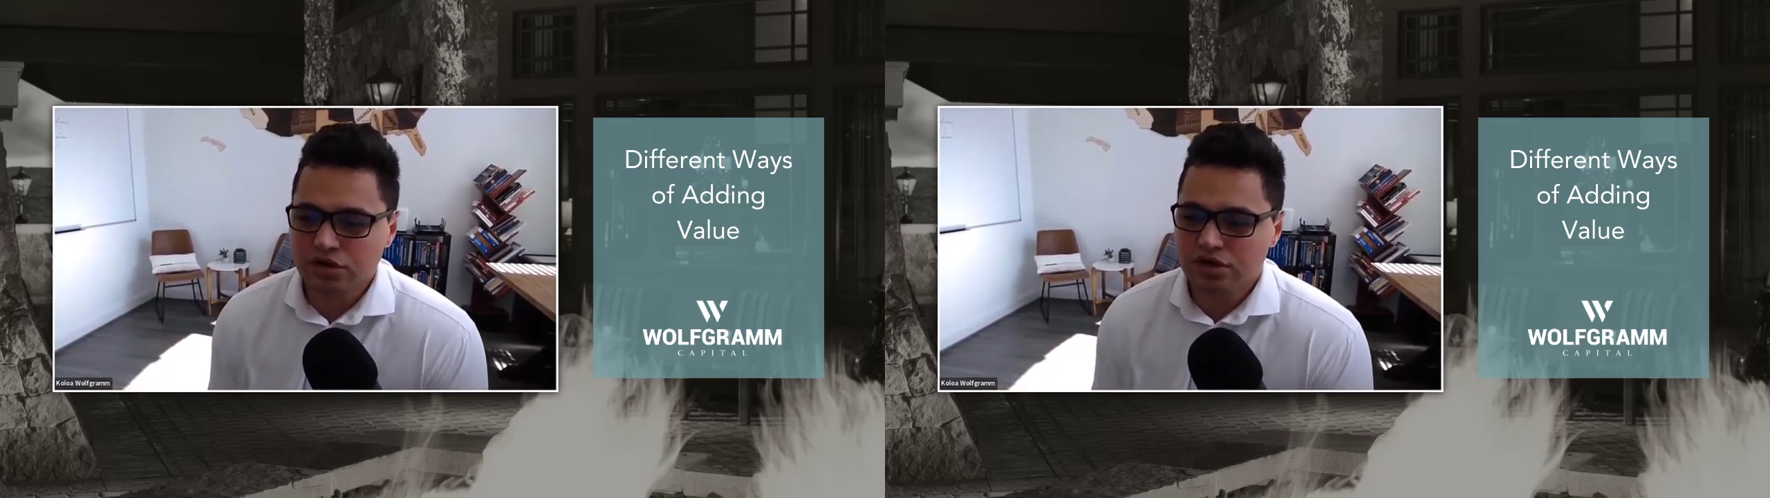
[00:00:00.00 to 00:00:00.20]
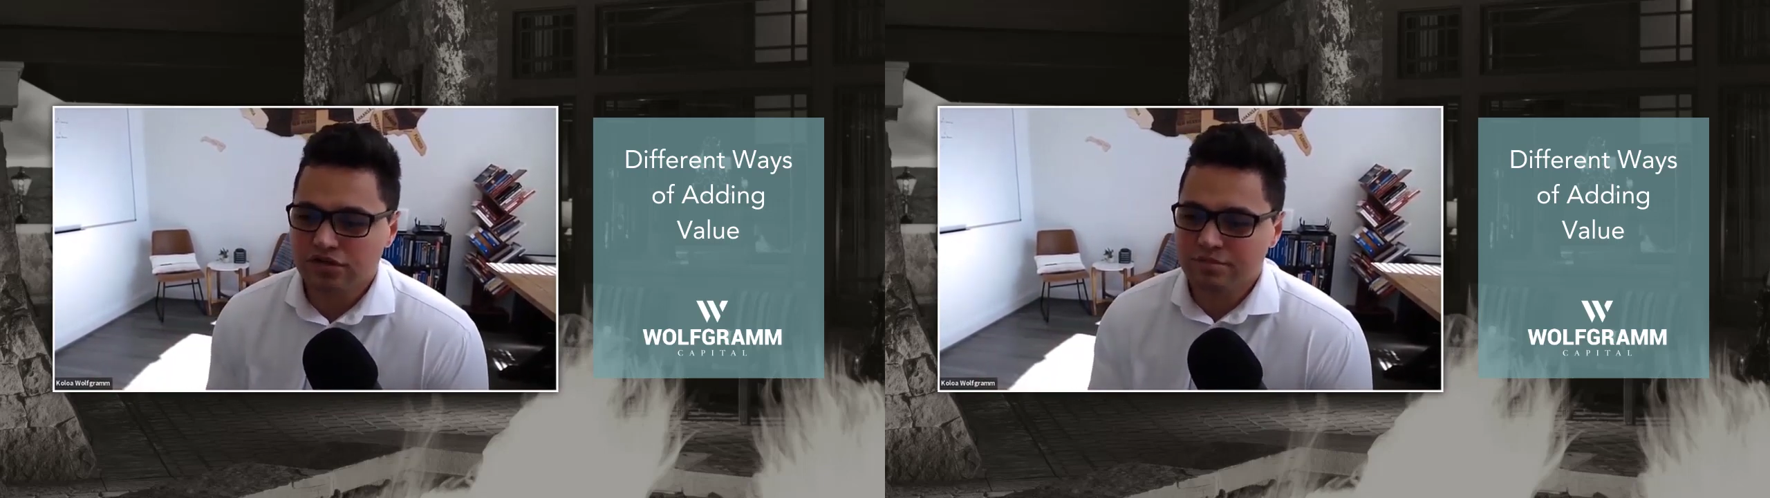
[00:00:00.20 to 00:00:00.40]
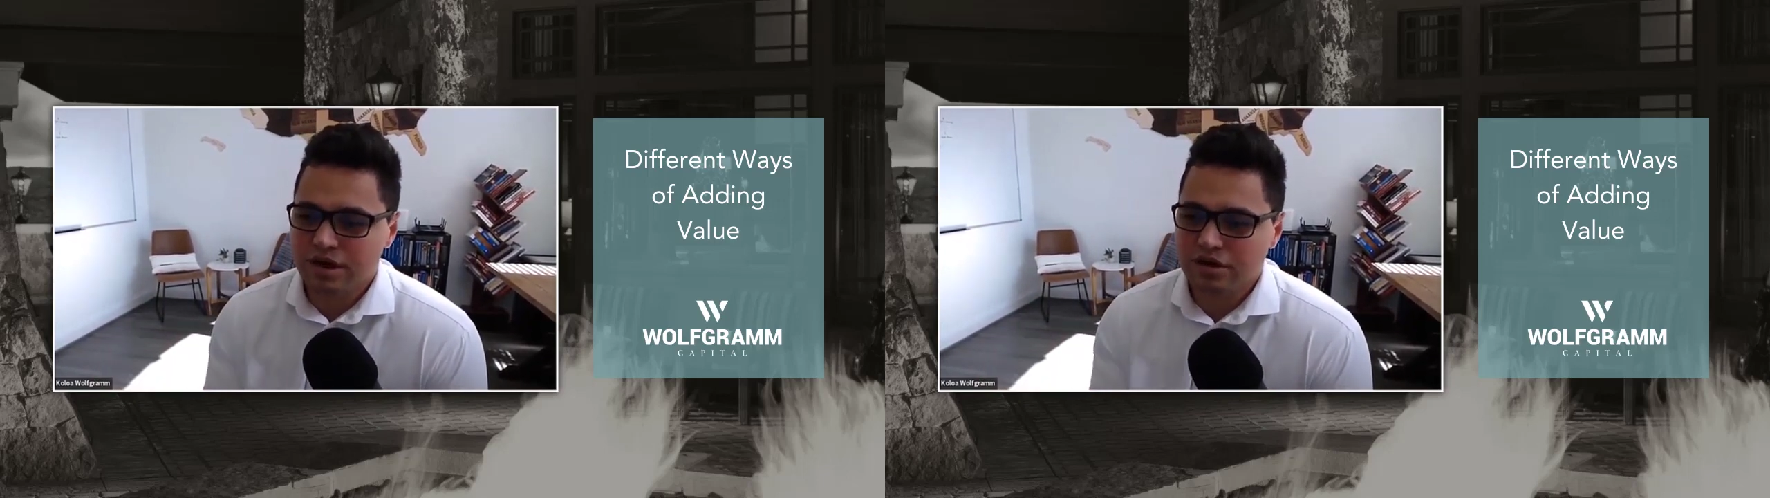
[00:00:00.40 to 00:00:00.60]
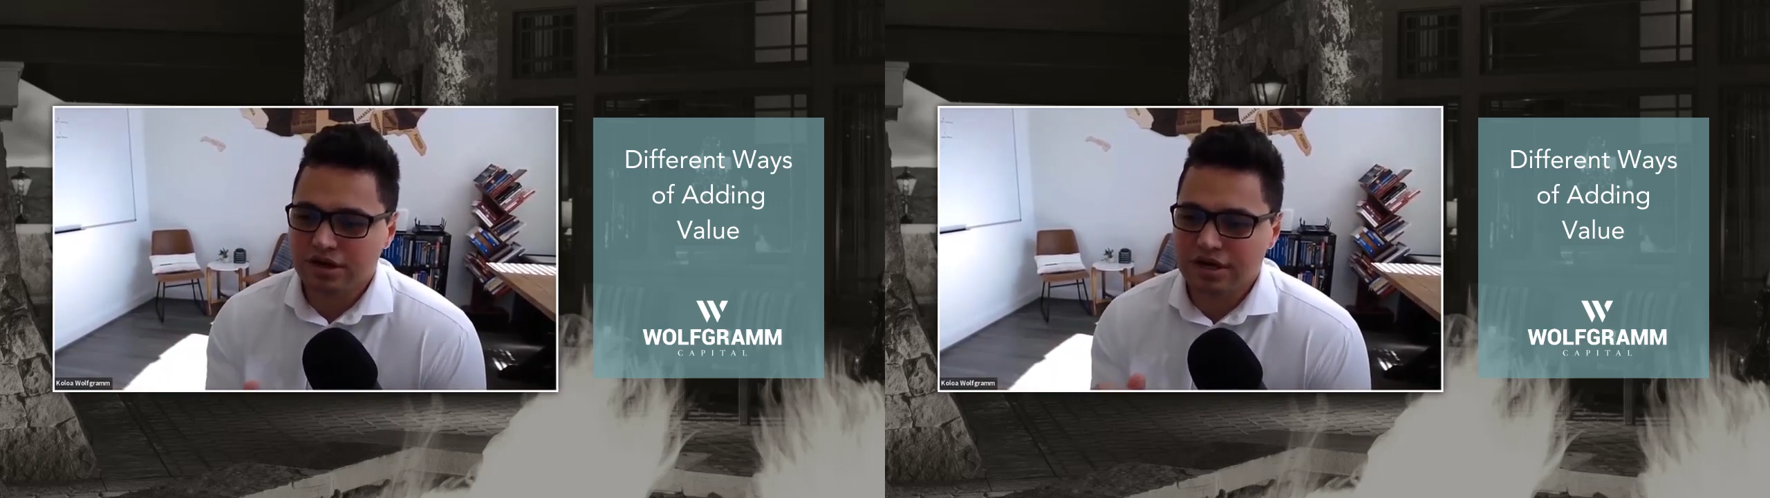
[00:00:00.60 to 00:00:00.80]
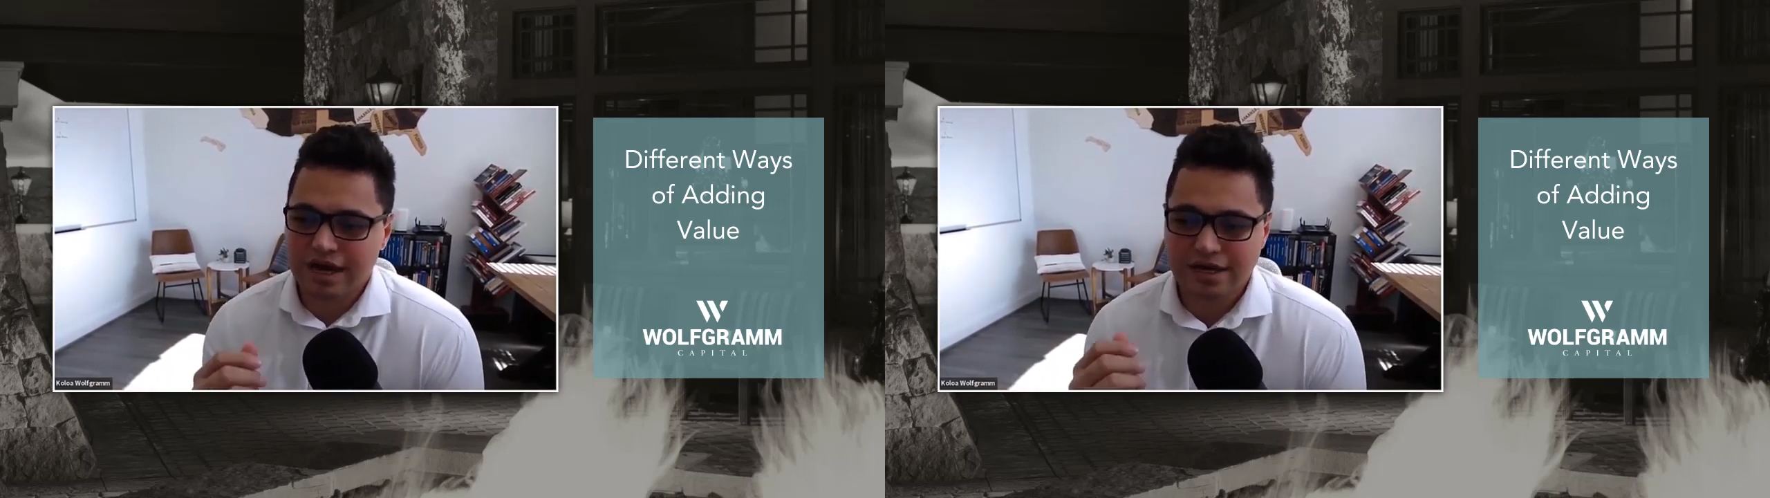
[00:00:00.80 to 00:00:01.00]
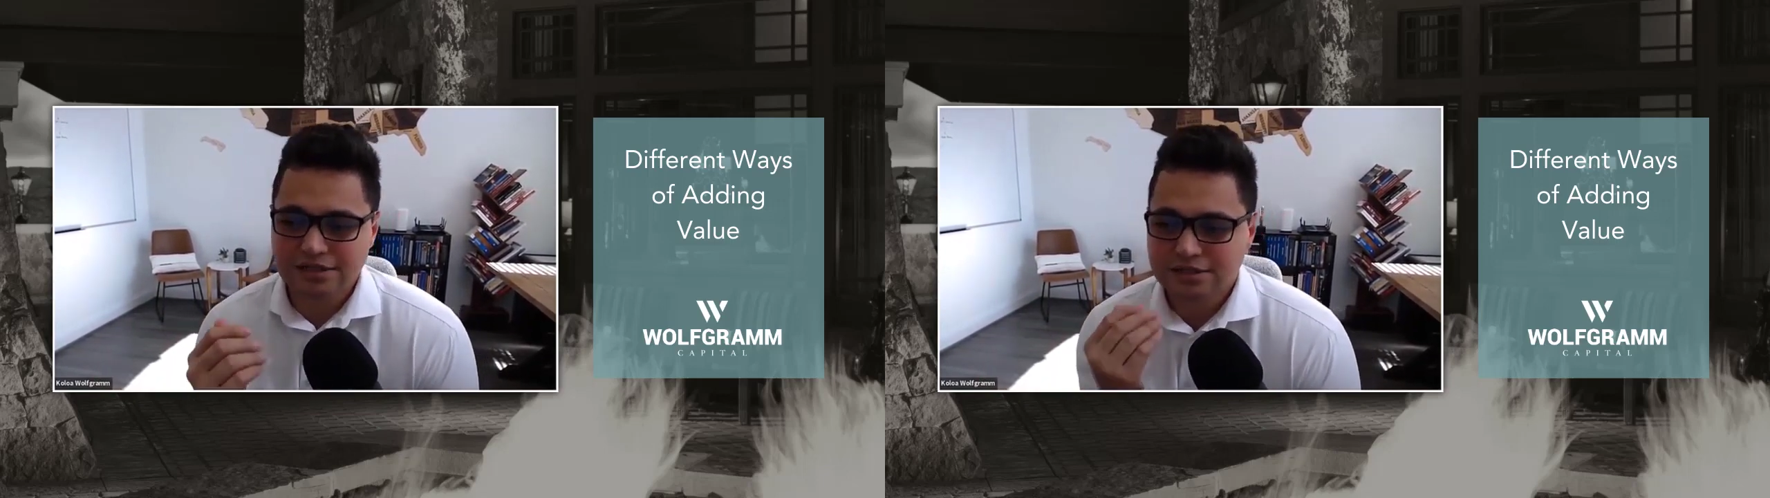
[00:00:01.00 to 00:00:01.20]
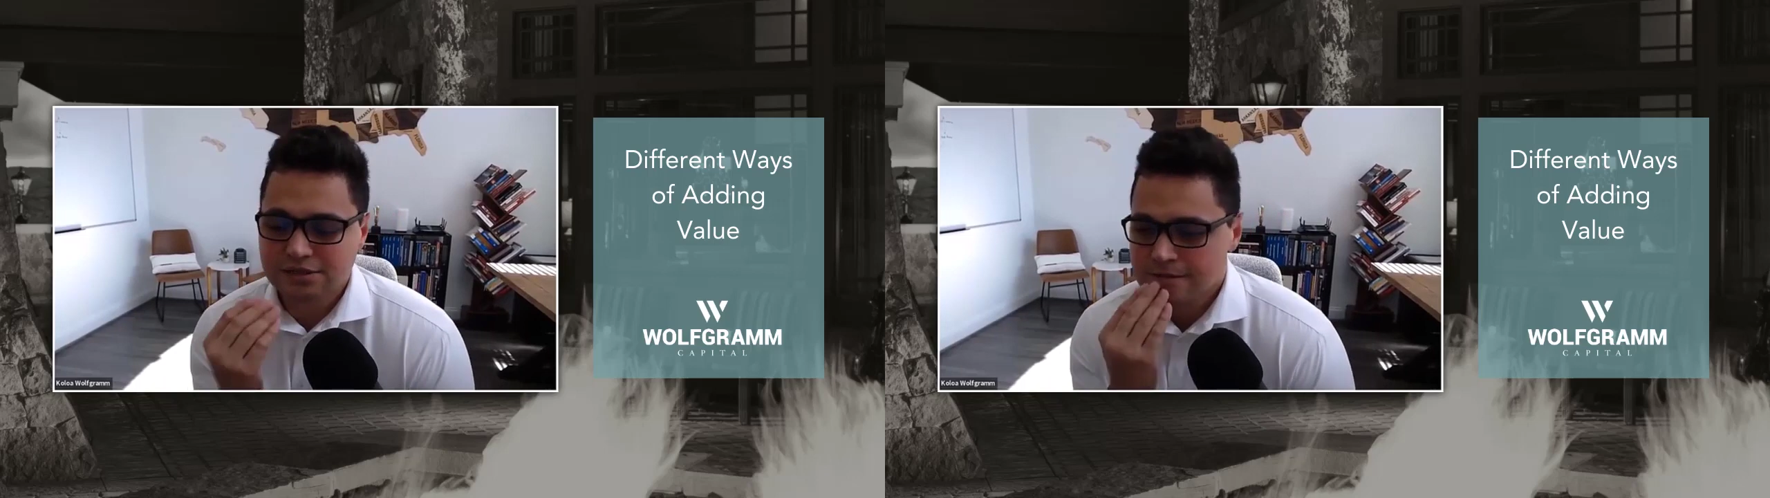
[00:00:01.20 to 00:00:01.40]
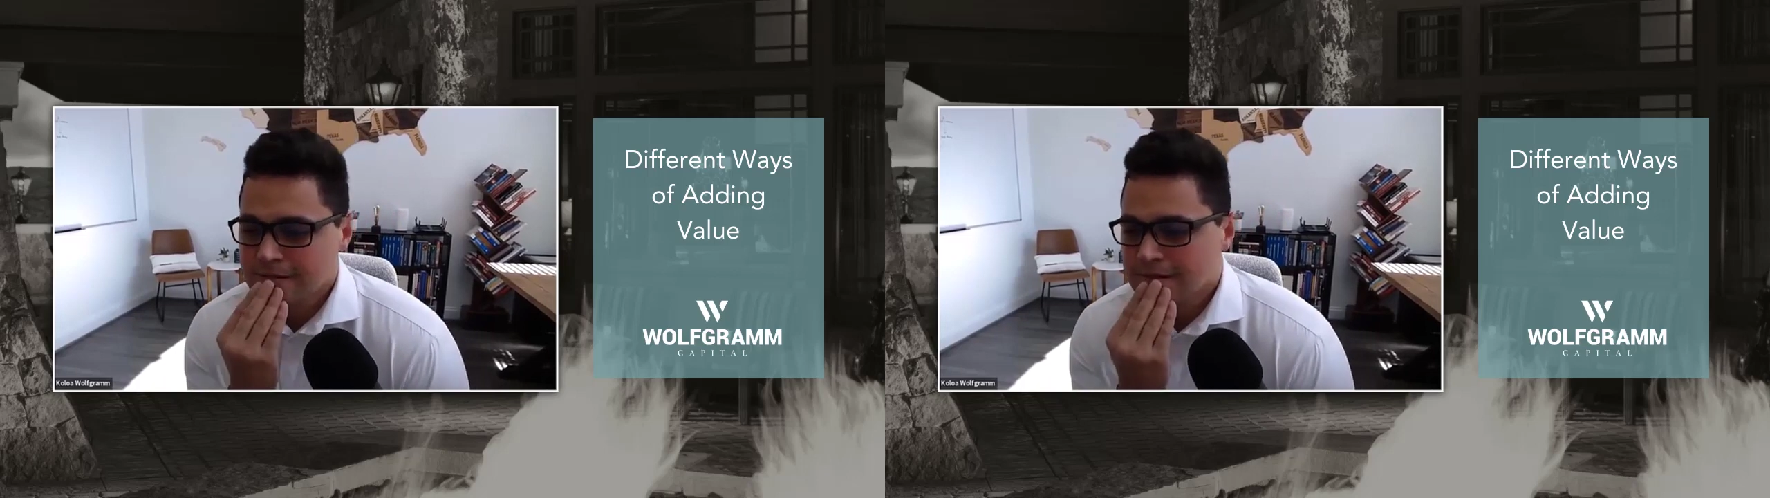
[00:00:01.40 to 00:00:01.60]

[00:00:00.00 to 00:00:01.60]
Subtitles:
you can think about it as,